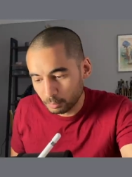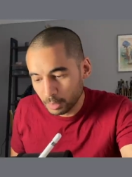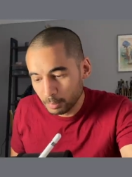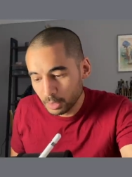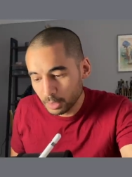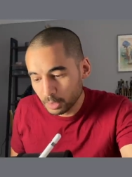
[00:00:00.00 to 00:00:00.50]

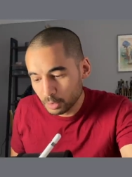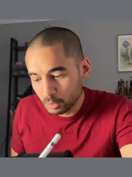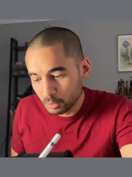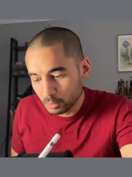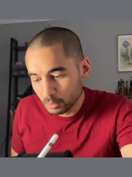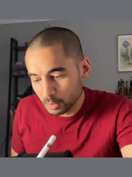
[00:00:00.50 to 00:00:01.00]
Maybe I could
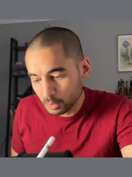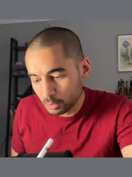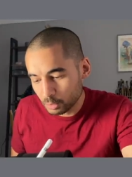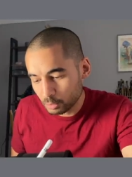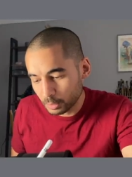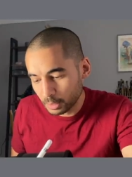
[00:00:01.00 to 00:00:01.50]
do just a
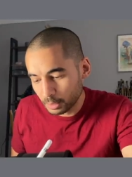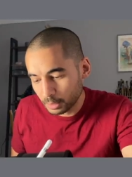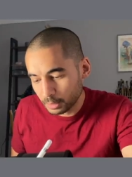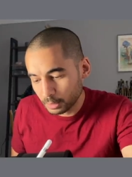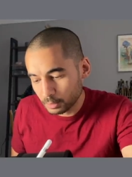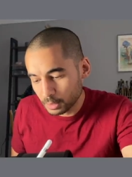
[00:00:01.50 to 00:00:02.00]
straight
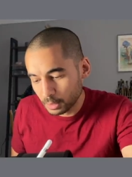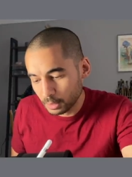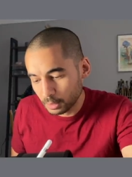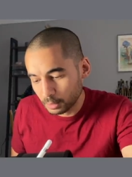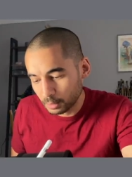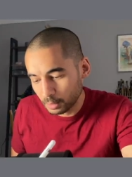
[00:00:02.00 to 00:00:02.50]
line down to
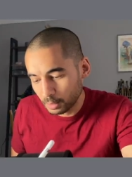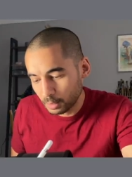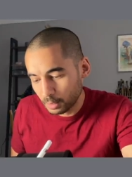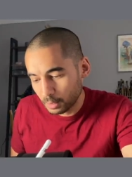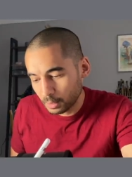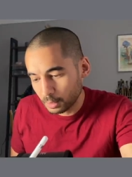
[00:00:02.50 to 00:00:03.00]
here,
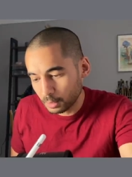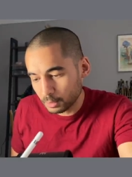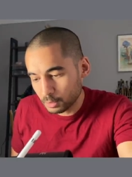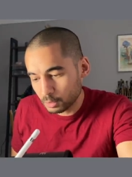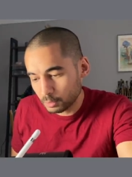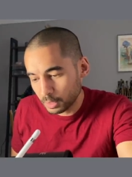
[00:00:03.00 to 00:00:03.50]
a
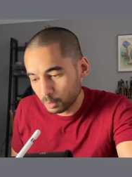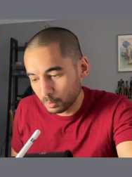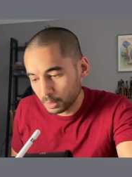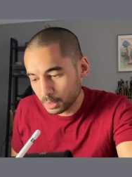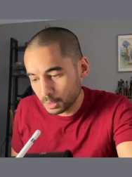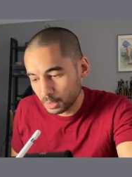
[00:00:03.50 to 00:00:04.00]
straight
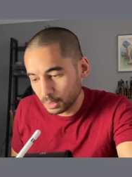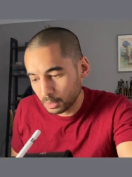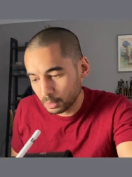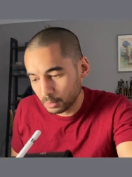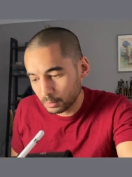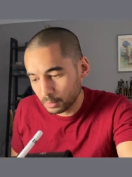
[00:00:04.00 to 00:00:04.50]
one to
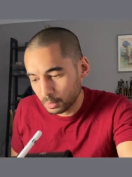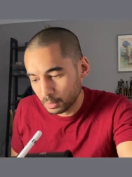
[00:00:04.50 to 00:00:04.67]
here,